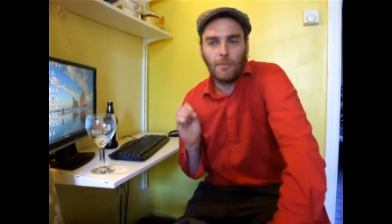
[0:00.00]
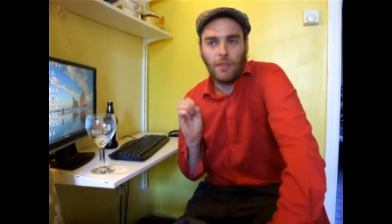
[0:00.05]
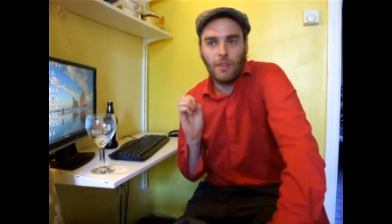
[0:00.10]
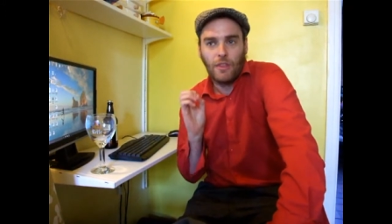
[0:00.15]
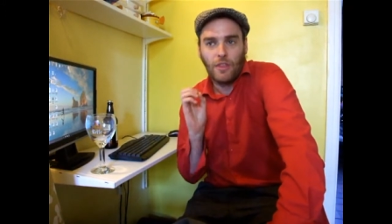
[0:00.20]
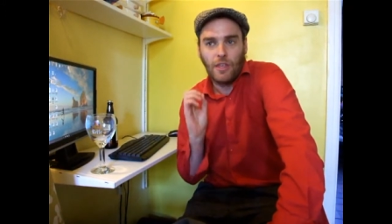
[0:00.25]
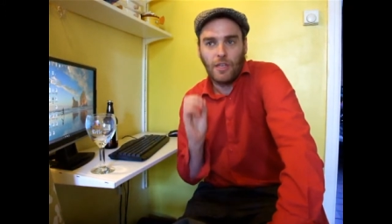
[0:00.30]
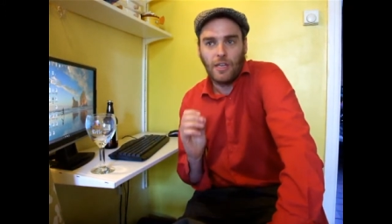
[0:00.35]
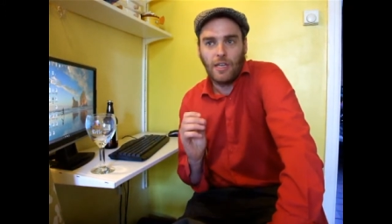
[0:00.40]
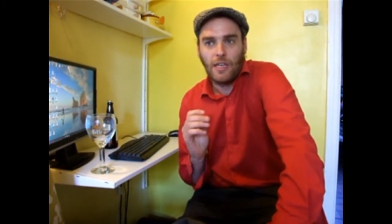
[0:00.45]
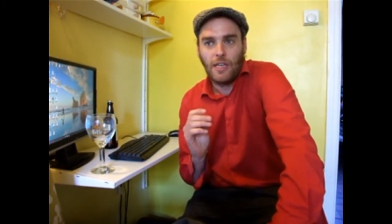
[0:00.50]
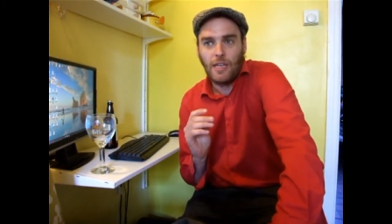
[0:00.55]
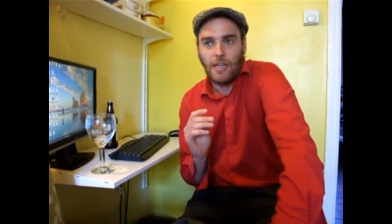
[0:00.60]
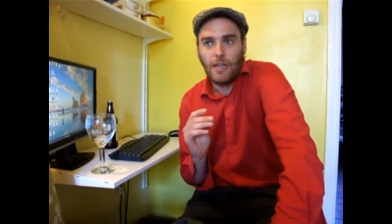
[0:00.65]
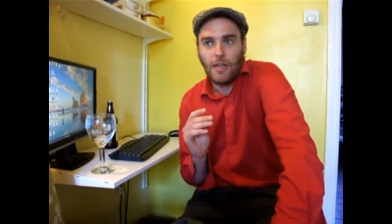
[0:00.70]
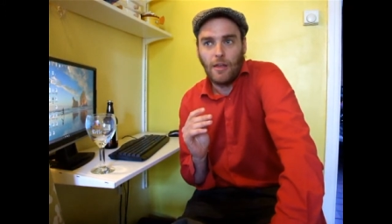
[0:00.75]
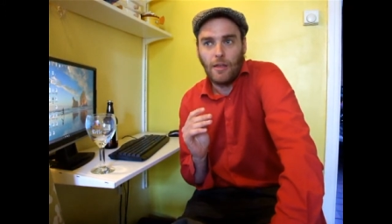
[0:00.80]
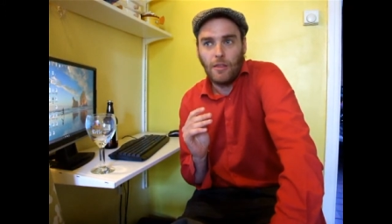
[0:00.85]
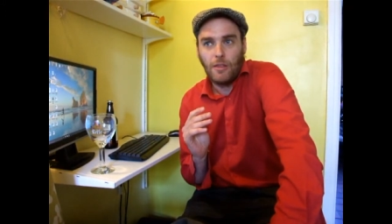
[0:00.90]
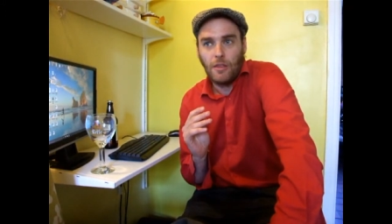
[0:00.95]
the
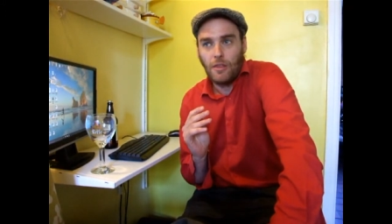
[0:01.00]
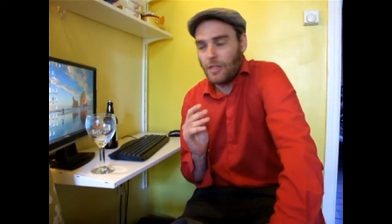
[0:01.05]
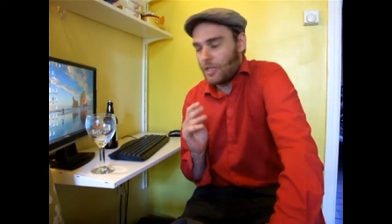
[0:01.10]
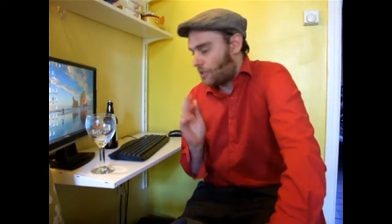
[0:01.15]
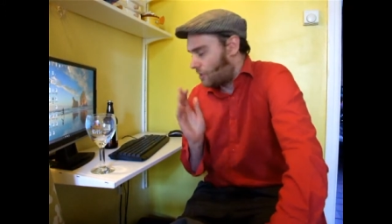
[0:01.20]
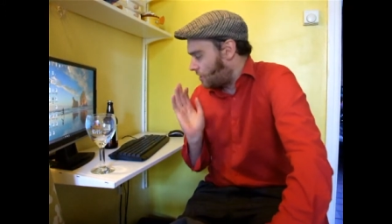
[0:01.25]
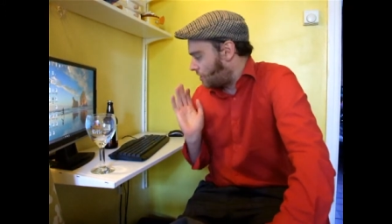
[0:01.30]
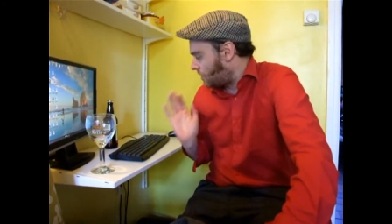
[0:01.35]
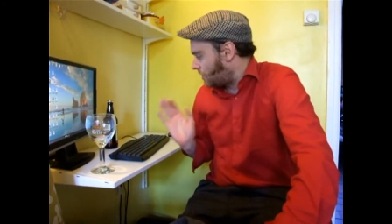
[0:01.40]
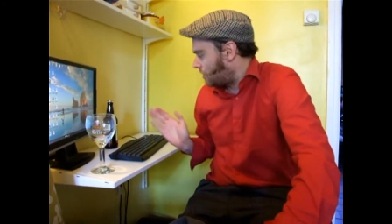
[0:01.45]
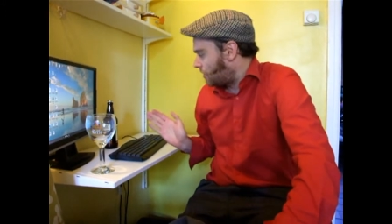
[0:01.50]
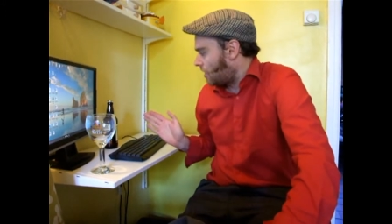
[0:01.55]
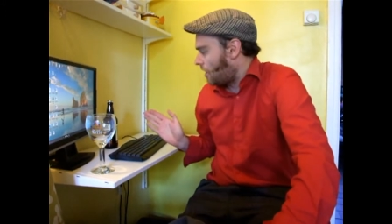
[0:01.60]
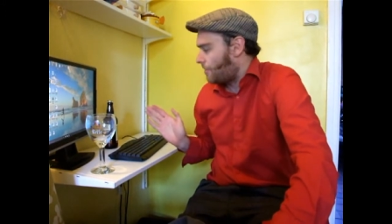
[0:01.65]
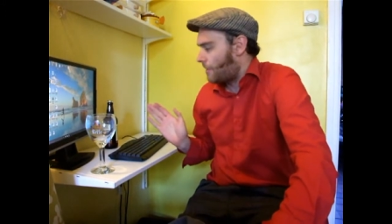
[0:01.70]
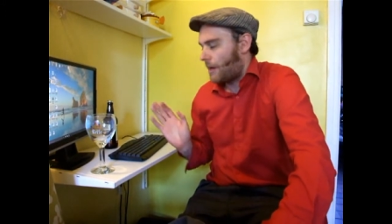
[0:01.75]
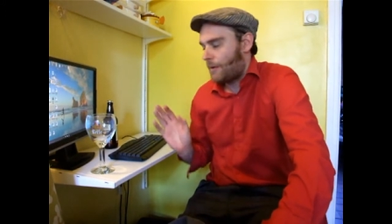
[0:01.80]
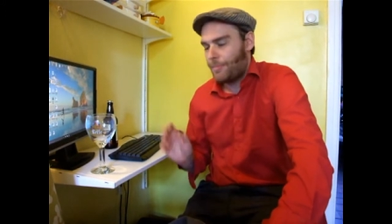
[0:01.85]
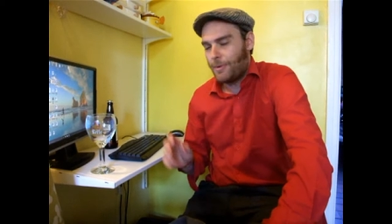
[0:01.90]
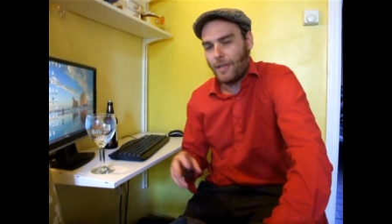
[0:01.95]
this
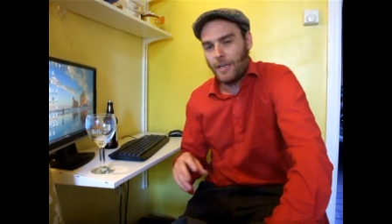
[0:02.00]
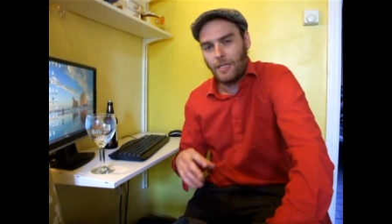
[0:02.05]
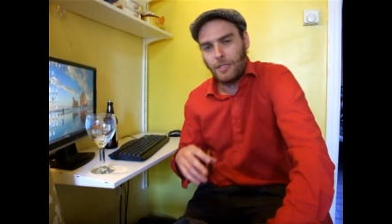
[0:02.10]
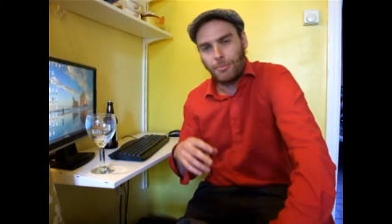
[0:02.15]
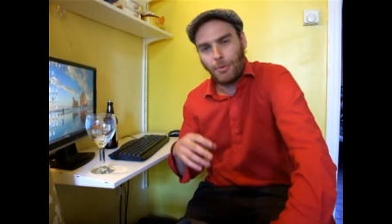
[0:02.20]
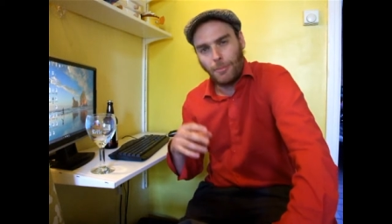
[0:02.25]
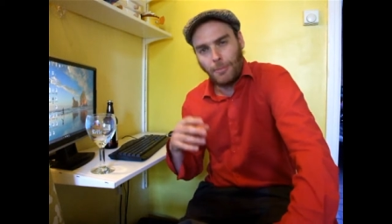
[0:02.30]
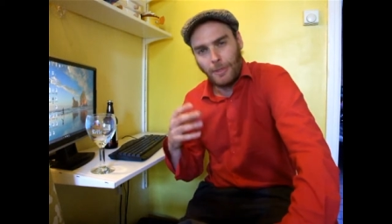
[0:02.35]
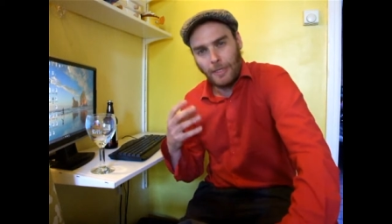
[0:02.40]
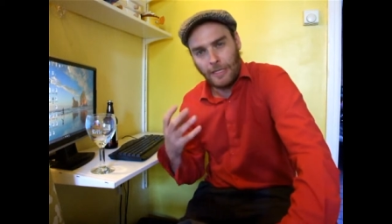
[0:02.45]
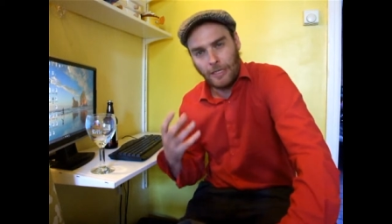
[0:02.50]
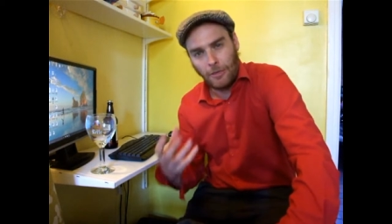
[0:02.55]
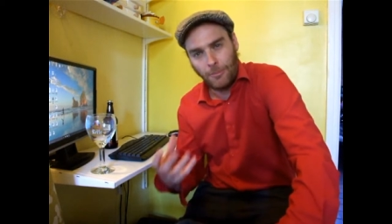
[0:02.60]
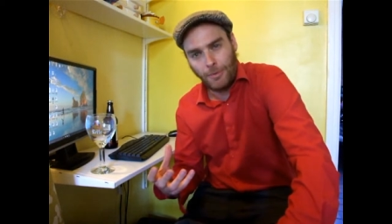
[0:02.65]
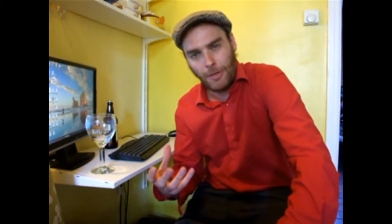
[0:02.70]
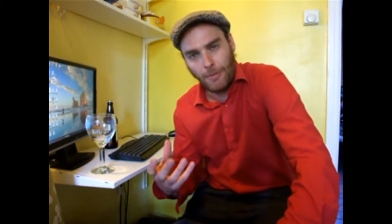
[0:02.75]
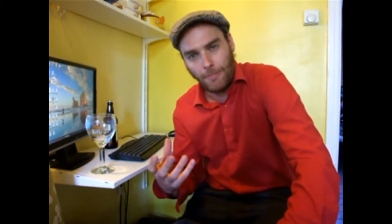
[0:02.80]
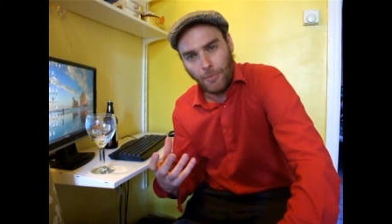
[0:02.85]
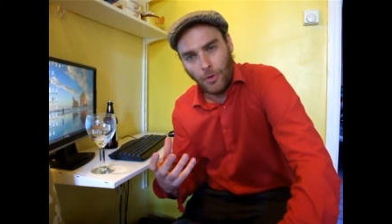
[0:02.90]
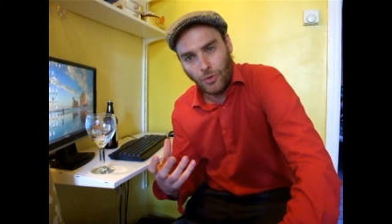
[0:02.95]
Scarborough IPA is probably a little
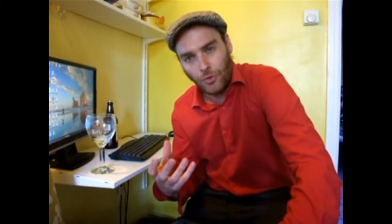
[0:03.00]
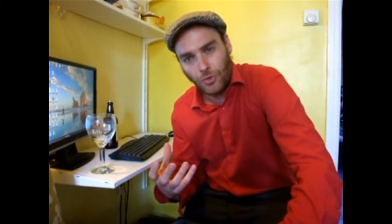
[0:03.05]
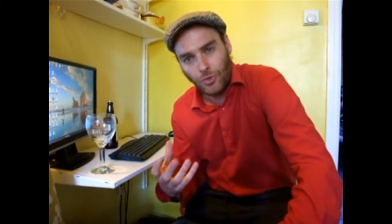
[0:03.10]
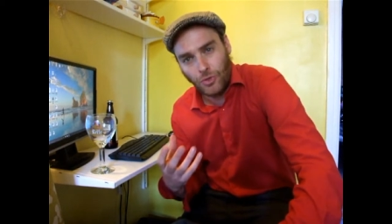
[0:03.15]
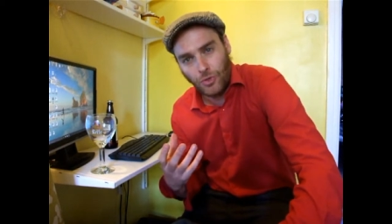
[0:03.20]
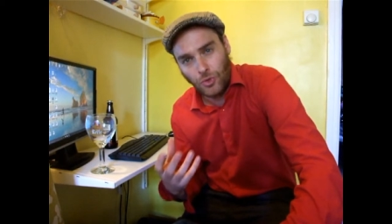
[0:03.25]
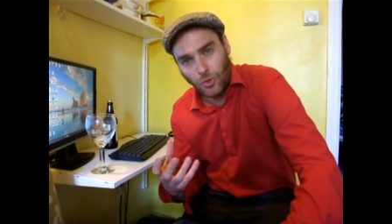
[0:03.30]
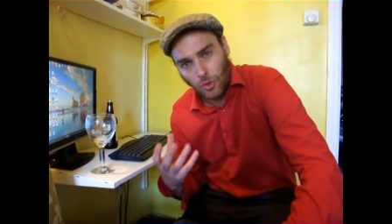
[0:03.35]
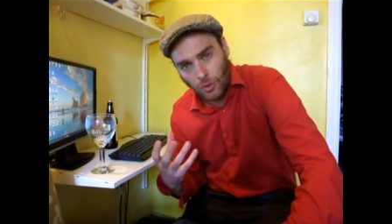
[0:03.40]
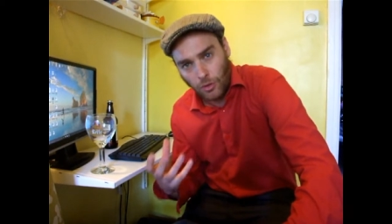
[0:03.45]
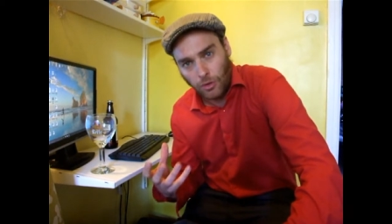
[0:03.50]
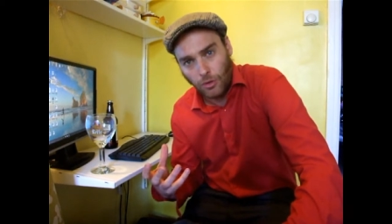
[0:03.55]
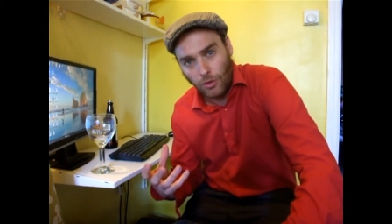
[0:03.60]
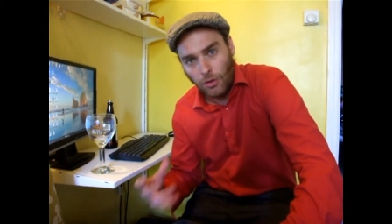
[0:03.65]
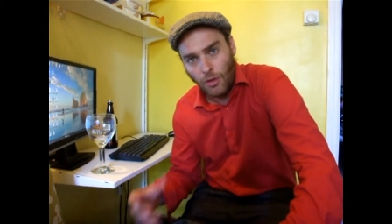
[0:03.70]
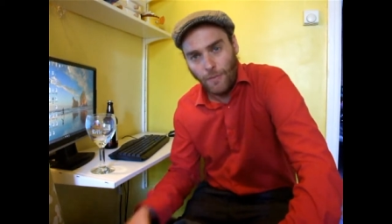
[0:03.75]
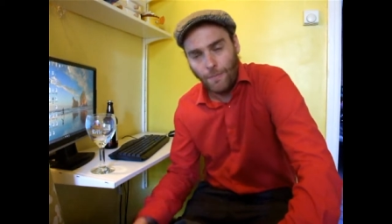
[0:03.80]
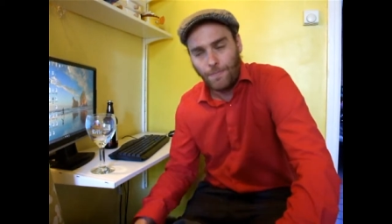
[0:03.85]
bit more subtle,